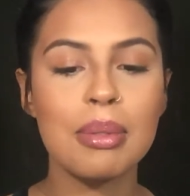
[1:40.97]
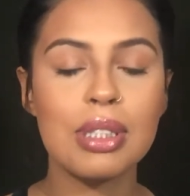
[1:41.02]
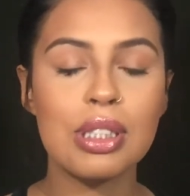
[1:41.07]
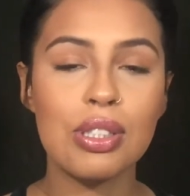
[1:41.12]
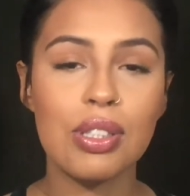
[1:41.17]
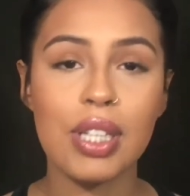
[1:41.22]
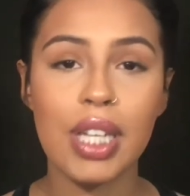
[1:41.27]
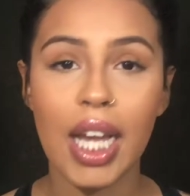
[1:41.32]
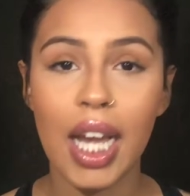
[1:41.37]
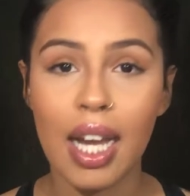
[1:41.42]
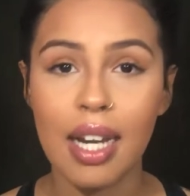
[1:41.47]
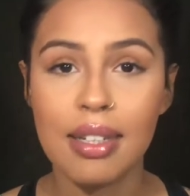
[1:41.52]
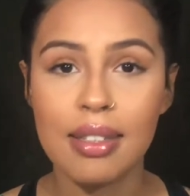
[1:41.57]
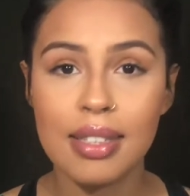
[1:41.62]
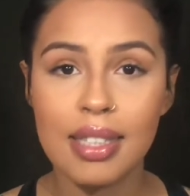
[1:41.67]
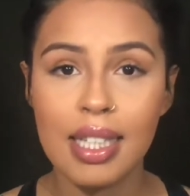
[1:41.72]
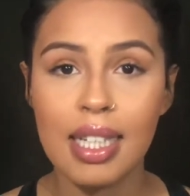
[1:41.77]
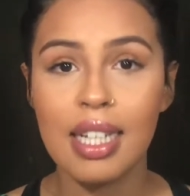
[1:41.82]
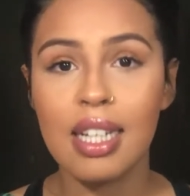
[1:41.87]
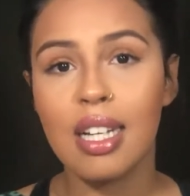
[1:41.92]
So yeah,
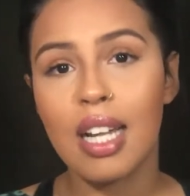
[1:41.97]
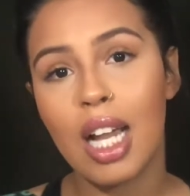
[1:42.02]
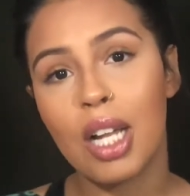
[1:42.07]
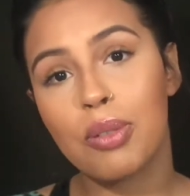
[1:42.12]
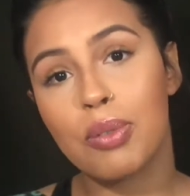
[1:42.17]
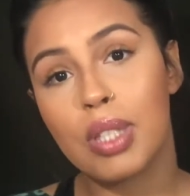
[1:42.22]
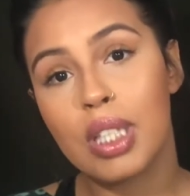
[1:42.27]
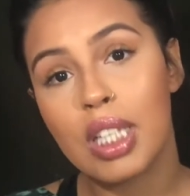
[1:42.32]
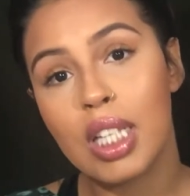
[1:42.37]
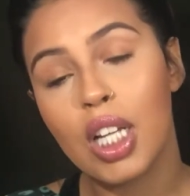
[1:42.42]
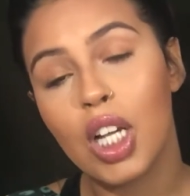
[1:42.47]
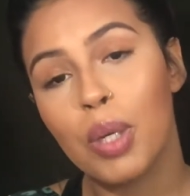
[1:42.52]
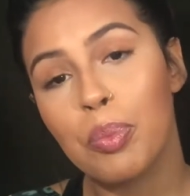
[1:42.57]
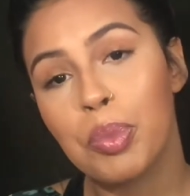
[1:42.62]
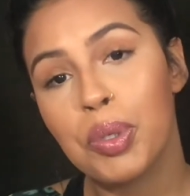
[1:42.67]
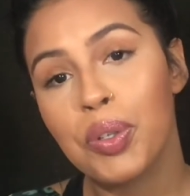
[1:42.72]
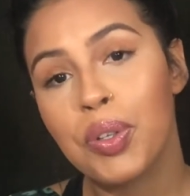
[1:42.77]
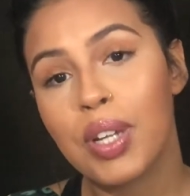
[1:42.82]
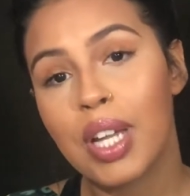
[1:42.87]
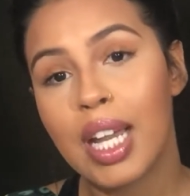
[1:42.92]
I really
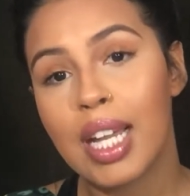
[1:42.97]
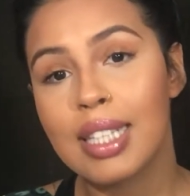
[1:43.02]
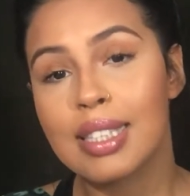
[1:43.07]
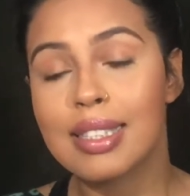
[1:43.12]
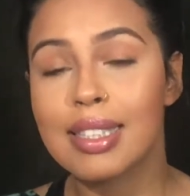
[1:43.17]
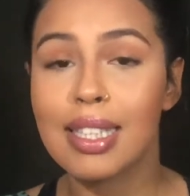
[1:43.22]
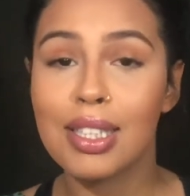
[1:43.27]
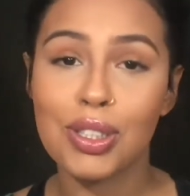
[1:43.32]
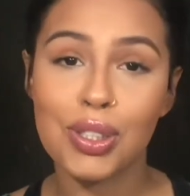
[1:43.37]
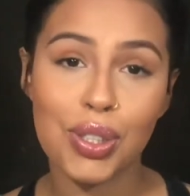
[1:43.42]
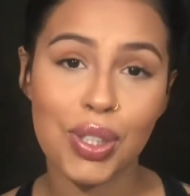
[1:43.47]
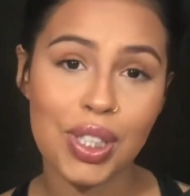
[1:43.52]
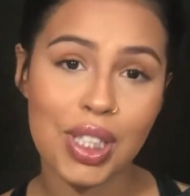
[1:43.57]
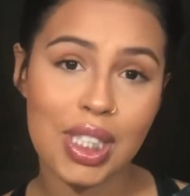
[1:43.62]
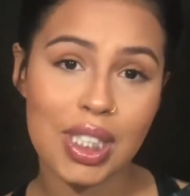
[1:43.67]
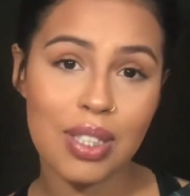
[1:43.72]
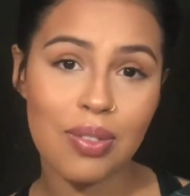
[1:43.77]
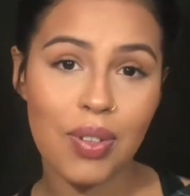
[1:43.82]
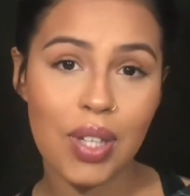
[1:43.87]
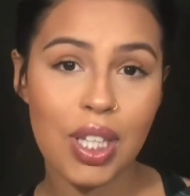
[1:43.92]
hope you guys enjoyed
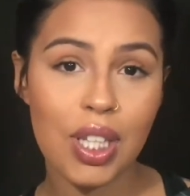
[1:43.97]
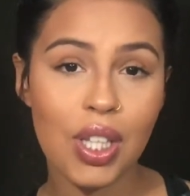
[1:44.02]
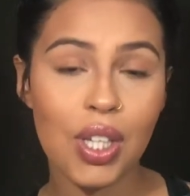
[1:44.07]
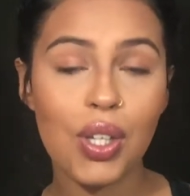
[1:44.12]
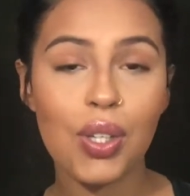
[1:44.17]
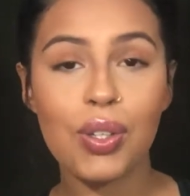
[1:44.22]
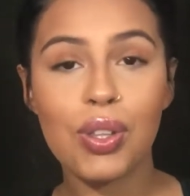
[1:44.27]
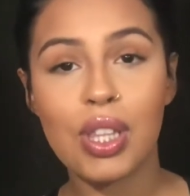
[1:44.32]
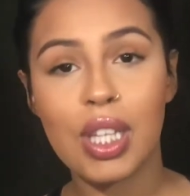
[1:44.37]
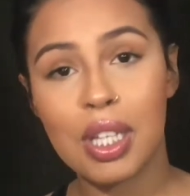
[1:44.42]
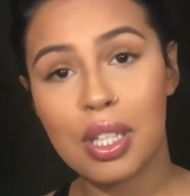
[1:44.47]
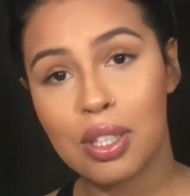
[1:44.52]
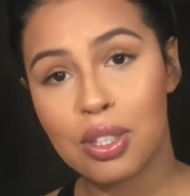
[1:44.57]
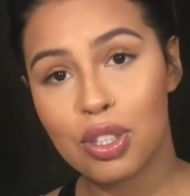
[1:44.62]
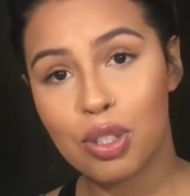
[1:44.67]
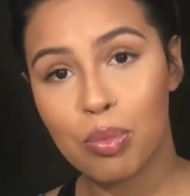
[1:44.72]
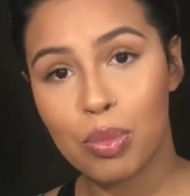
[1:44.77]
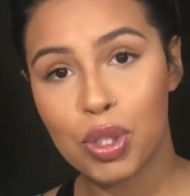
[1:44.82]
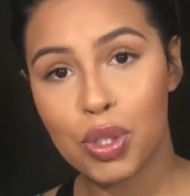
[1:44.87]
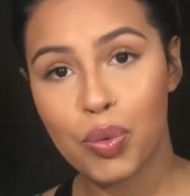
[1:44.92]
this video. Thank you
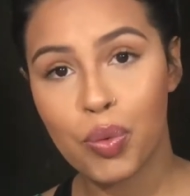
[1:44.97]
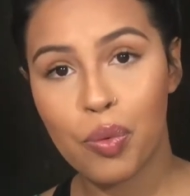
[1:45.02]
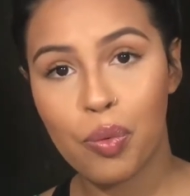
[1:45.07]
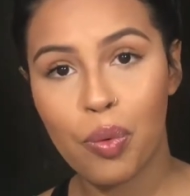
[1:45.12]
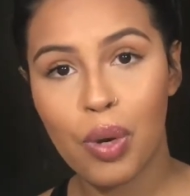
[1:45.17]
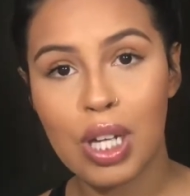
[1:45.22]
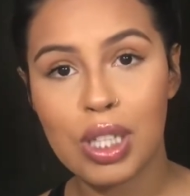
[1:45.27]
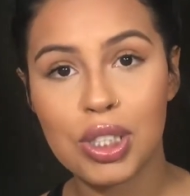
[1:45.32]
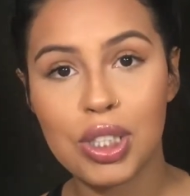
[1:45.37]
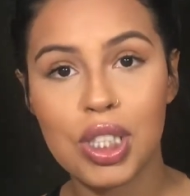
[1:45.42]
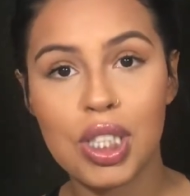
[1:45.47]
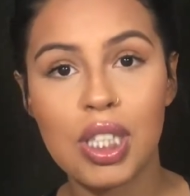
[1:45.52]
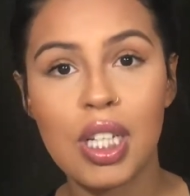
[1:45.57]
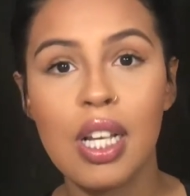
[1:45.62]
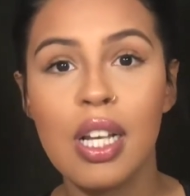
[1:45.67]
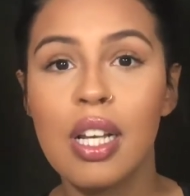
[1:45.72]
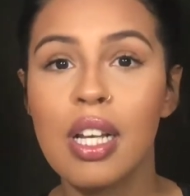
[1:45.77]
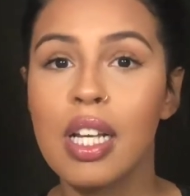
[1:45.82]
so much for watching.